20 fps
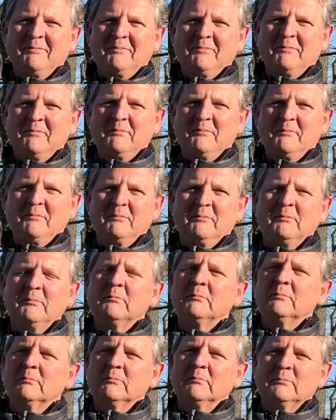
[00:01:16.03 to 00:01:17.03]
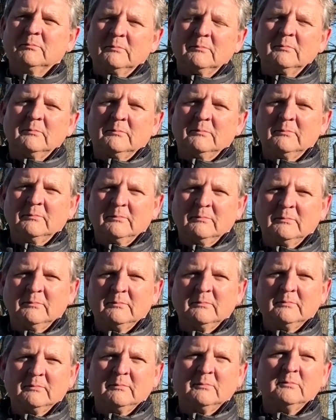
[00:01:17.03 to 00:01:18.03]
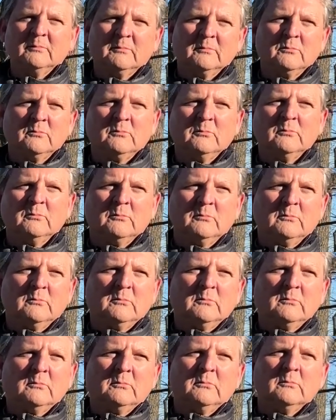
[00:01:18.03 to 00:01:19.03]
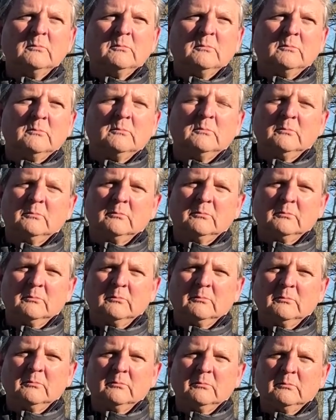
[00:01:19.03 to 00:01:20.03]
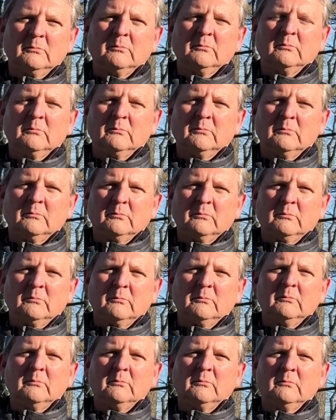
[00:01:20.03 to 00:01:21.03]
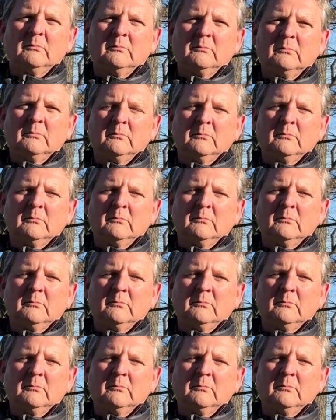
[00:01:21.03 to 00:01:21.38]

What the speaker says: (silent)